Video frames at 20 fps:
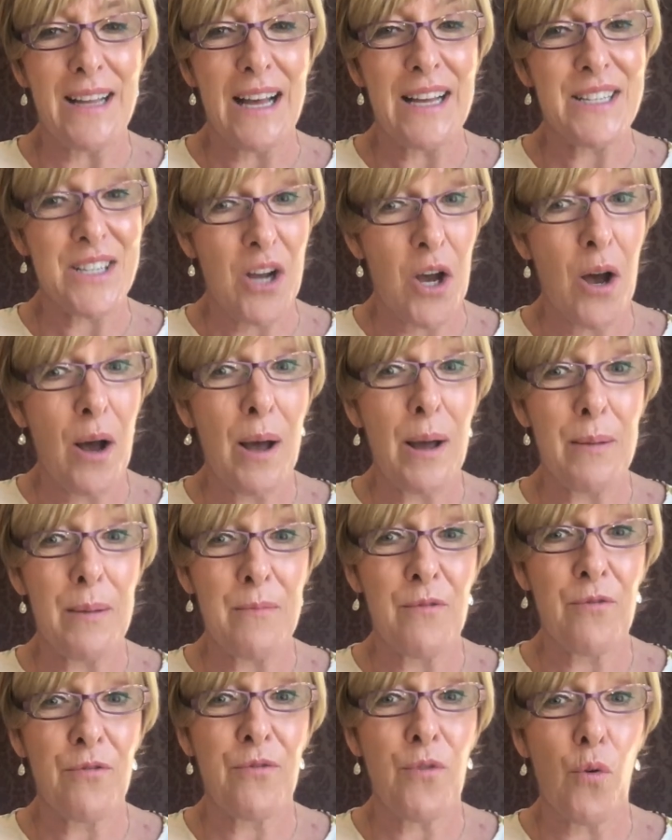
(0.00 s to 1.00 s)
a
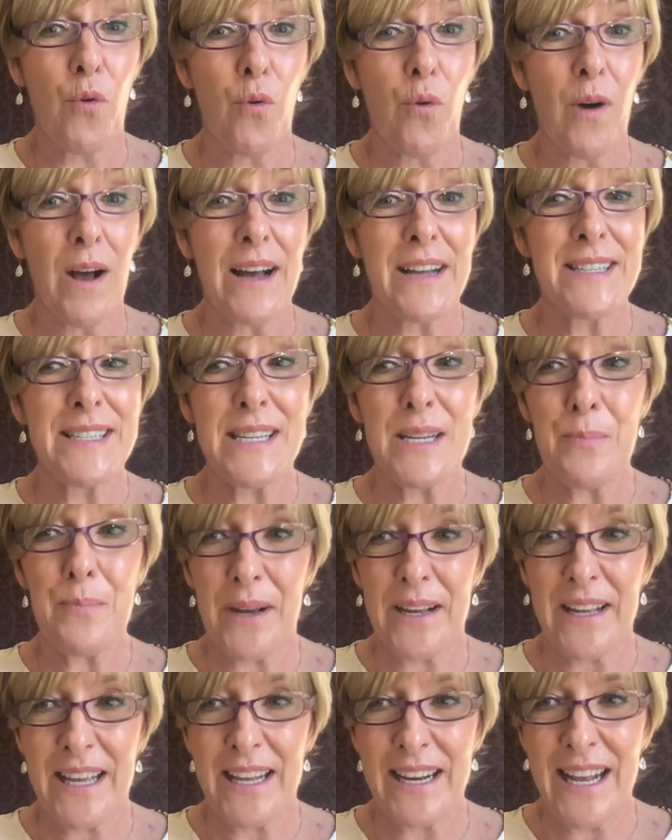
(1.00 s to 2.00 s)
time for a
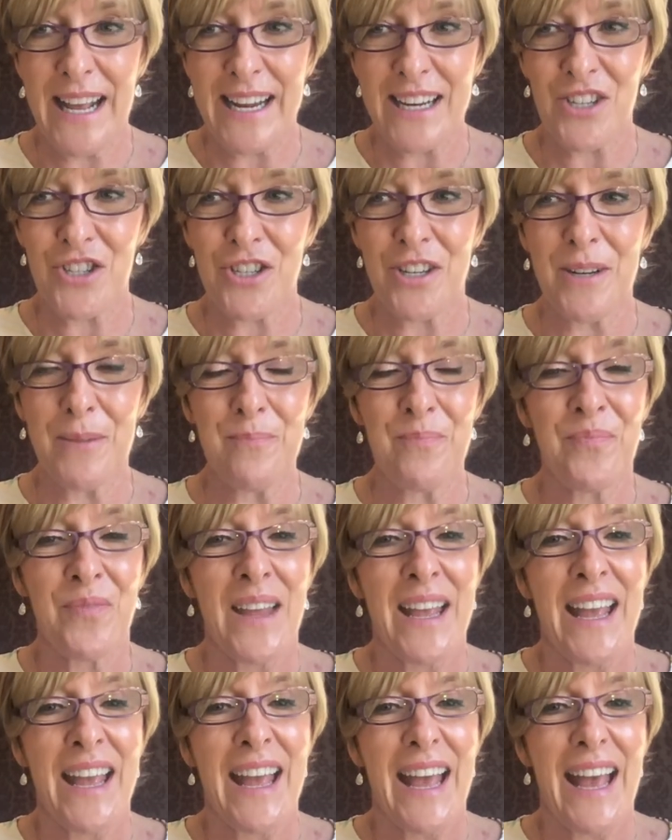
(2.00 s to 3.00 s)
deeper connection
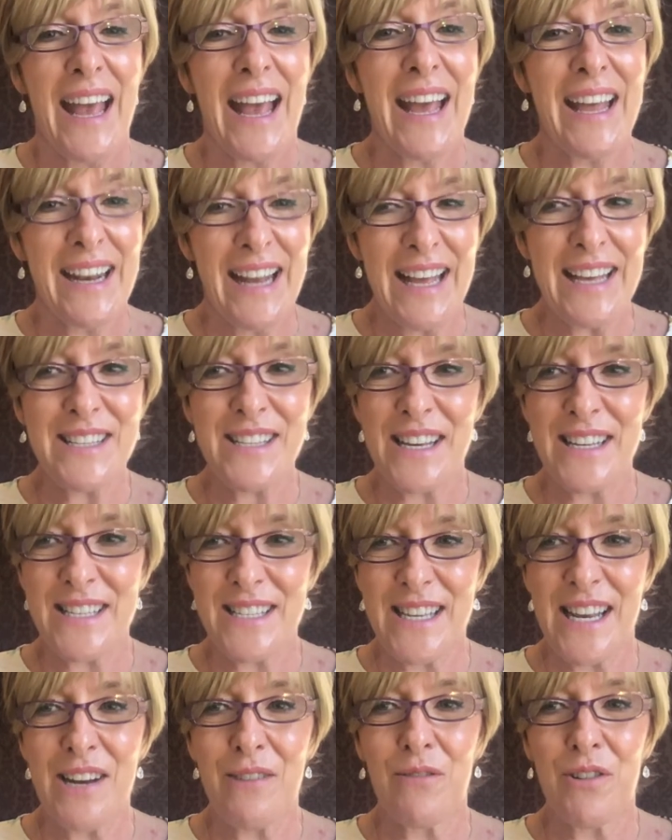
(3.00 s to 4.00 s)
and, as I
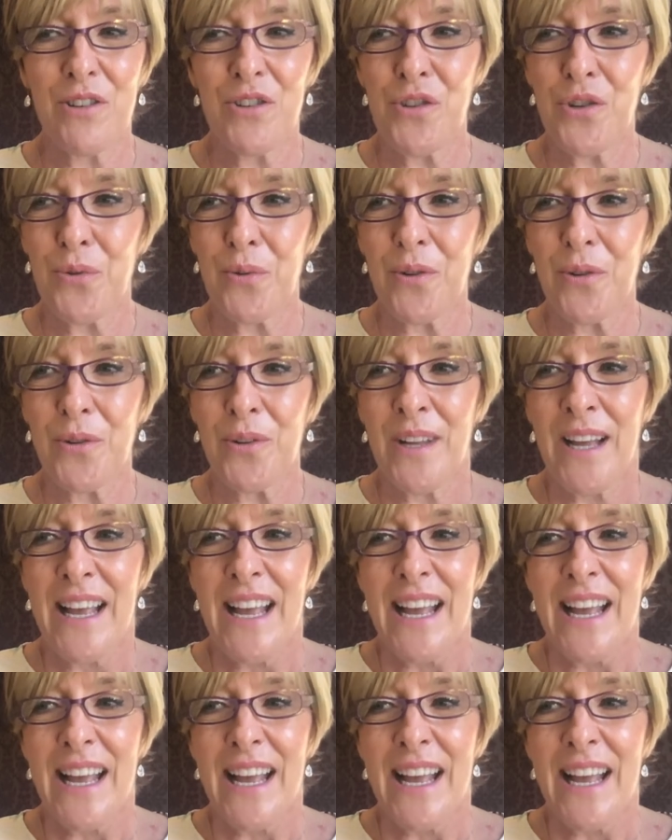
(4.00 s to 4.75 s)
say, renewal.